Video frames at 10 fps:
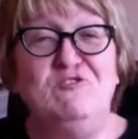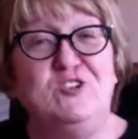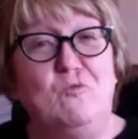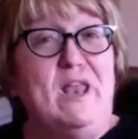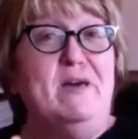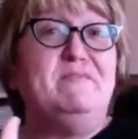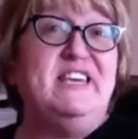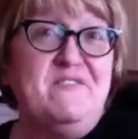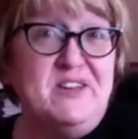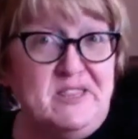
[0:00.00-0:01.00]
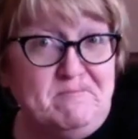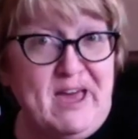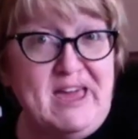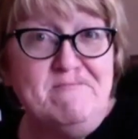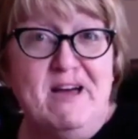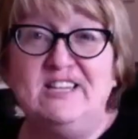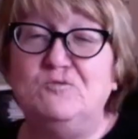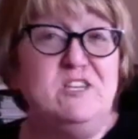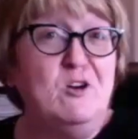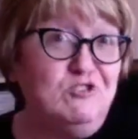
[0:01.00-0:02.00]
So when I'm giving them pain meds,
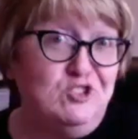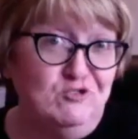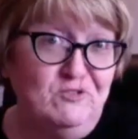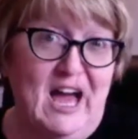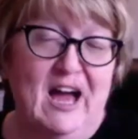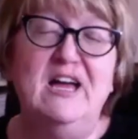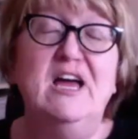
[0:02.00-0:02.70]
we don't do that.